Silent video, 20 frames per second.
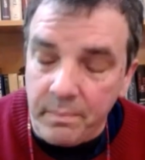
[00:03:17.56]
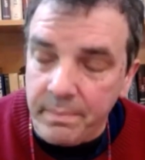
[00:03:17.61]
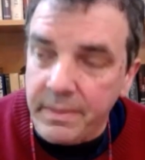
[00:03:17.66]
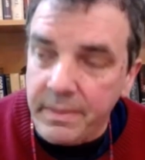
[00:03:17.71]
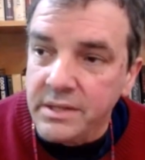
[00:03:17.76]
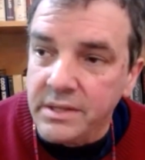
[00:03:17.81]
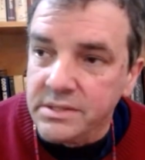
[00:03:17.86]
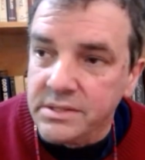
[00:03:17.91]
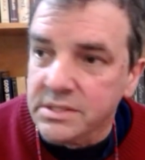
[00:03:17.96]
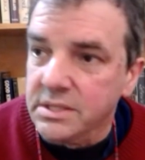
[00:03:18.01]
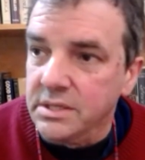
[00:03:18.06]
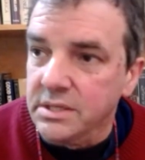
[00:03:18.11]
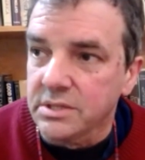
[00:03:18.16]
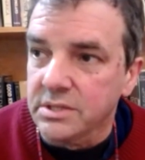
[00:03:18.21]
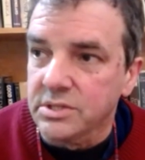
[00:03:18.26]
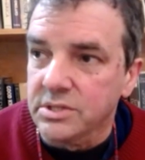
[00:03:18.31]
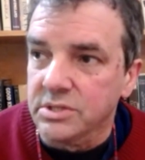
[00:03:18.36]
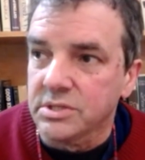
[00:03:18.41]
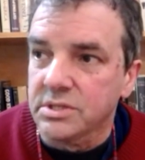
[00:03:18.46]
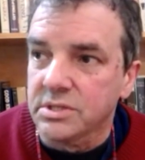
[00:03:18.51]
is that
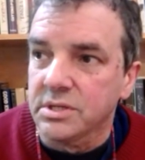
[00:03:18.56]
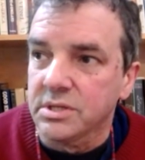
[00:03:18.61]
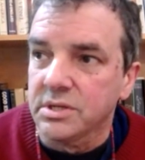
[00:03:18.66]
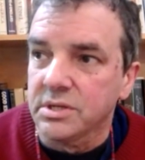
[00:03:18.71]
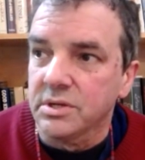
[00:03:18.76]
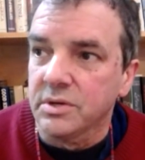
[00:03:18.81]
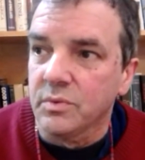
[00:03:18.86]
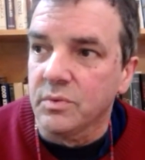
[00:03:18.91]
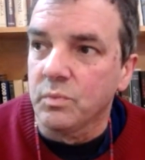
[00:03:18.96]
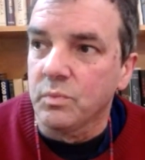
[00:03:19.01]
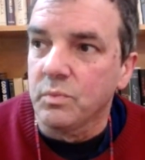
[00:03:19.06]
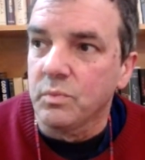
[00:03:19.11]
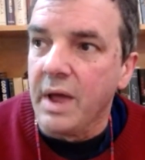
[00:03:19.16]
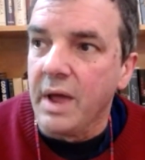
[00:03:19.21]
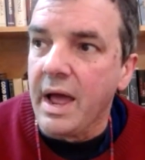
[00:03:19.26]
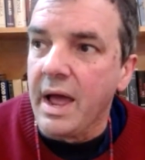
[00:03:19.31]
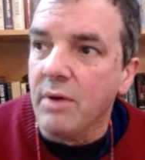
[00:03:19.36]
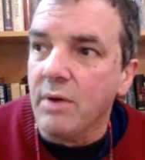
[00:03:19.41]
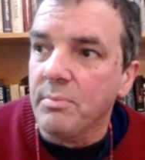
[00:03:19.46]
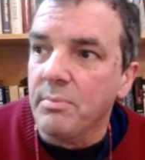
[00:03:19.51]
just
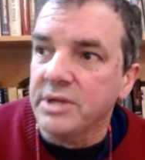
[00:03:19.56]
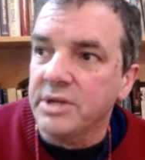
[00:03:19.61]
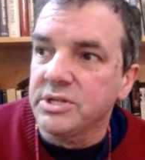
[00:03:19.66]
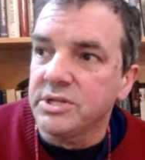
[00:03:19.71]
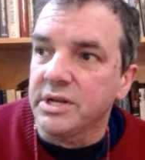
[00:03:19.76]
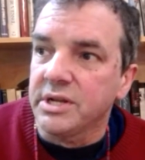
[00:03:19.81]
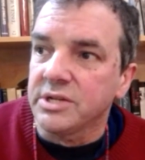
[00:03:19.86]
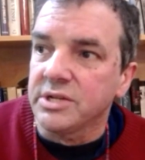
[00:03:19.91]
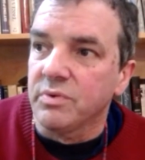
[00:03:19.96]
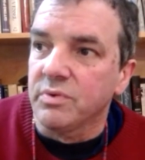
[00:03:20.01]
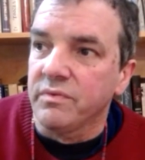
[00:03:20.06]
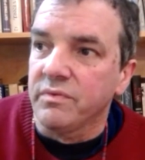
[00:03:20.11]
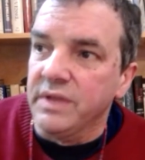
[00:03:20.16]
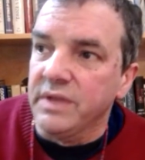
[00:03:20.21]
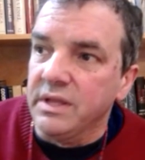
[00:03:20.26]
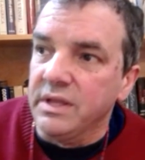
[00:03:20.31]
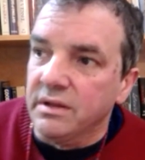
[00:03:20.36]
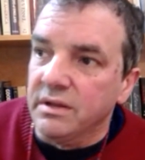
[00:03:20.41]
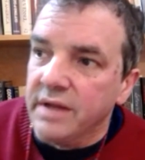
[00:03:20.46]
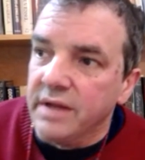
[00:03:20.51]
how much it has
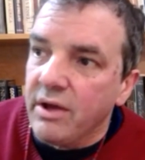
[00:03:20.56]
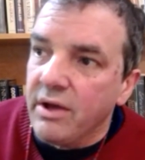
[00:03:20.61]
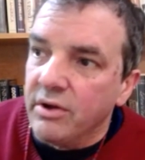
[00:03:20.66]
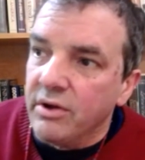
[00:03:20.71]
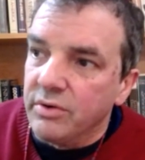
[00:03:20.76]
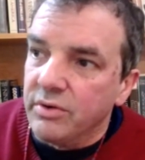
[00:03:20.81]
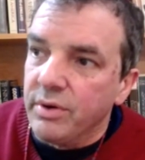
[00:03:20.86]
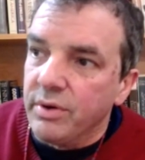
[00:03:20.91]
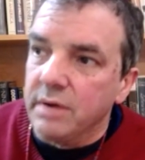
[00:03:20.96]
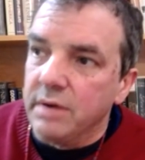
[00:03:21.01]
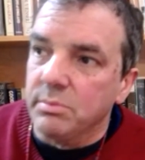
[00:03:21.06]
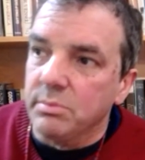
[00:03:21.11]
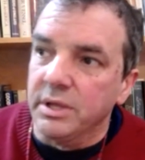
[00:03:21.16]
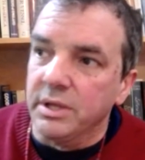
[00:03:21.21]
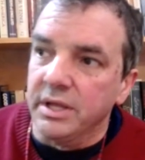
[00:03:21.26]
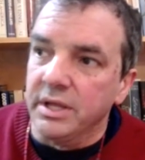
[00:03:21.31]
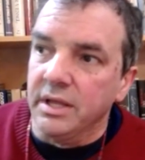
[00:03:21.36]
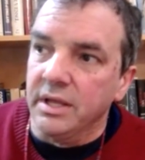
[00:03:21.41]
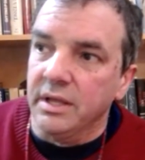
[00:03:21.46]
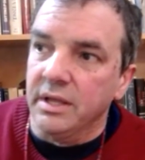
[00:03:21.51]
revealed how
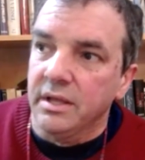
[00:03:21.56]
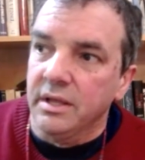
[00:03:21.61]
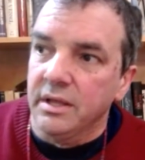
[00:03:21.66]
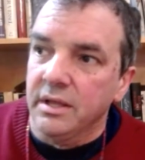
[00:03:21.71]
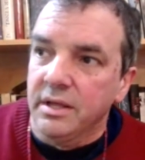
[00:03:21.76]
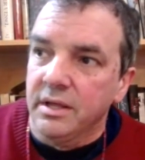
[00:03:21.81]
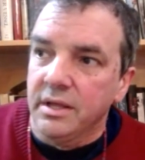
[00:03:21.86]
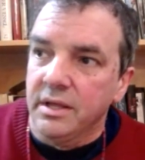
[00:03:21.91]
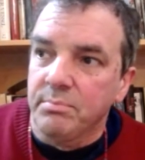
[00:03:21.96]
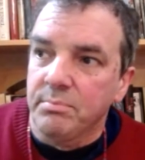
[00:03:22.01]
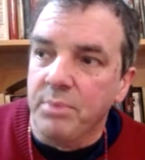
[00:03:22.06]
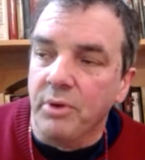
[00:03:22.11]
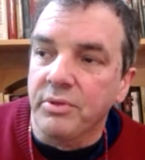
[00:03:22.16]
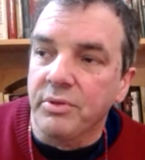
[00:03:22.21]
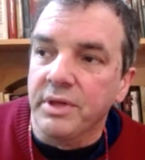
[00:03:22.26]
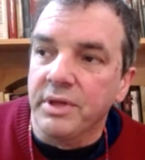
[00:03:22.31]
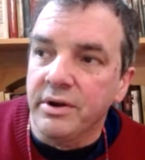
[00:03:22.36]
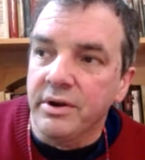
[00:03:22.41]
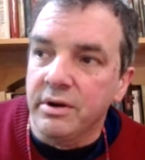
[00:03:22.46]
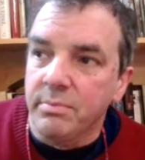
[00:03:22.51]
incredibly both
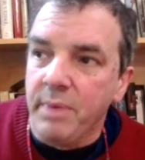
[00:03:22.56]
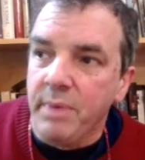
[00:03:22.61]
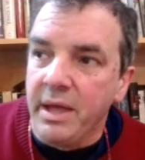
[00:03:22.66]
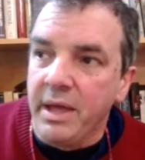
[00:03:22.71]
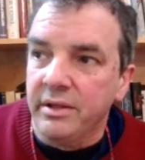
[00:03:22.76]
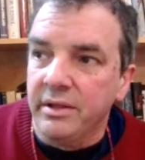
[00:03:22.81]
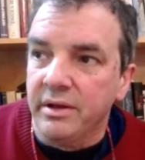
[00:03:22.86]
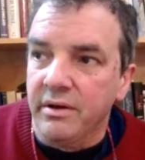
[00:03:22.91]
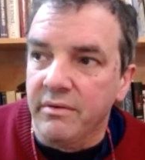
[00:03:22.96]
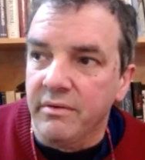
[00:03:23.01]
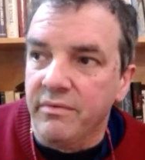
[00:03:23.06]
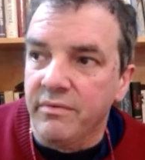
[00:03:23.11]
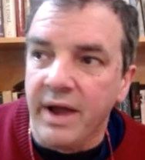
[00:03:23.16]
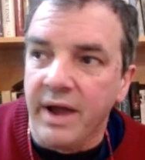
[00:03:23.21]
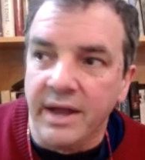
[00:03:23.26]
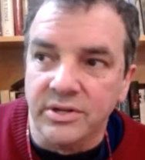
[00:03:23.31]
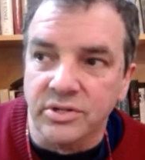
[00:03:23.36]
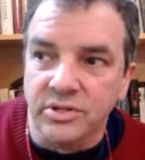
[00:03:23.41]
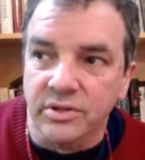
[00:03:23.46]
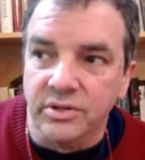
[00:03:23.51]
interdependent and
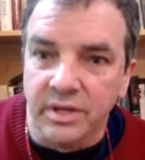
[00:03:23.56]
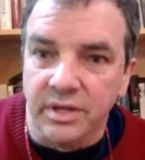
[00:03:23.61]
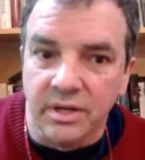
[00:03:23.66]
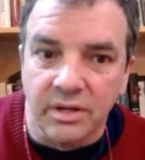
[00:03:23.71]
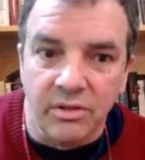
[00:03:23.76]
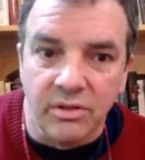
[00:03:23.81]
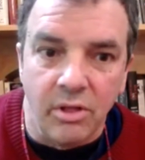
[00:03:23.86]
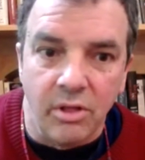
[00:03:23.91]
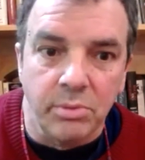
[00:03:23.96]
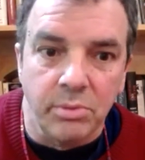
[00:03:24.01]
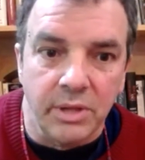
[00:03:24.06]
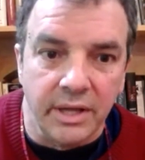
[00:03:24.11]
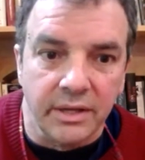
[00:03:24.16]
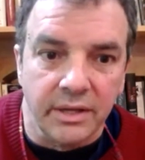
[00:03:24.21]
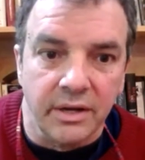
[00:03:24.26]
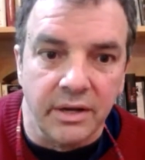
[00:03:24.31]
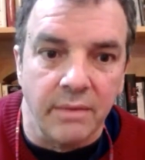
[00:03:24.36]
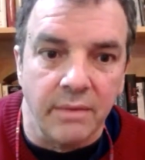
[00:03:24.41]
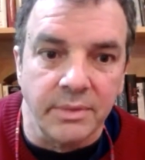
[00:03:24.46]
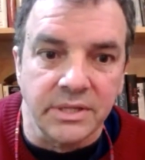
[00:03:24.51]
fragile the global
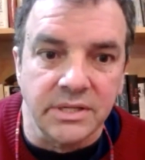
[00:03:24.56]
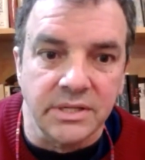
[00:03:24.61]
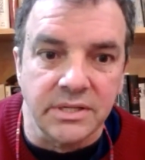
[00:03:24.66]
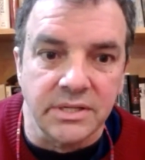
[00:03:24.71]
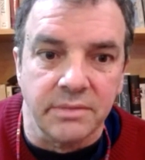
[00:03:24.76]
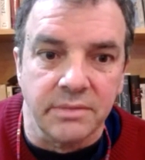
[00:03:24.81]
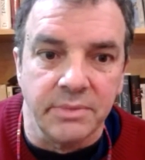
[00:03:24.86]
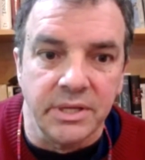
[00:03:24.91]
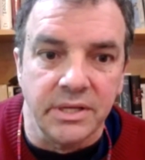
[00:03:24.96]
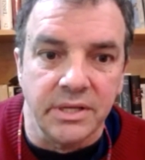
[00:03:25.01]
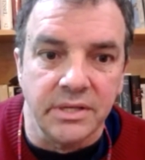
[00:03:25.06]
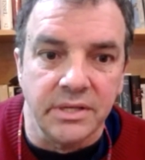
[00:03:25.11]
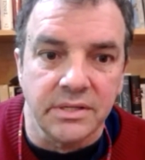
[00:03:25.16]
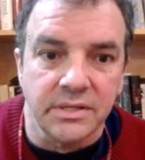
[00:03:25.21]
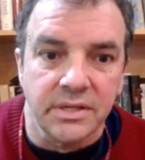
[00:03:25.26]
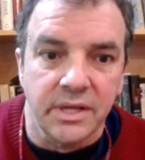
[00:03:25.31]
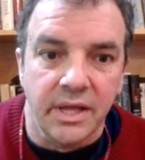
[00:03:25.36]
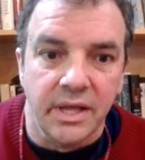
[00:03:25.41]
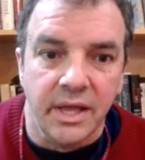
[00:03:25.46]
economic system is.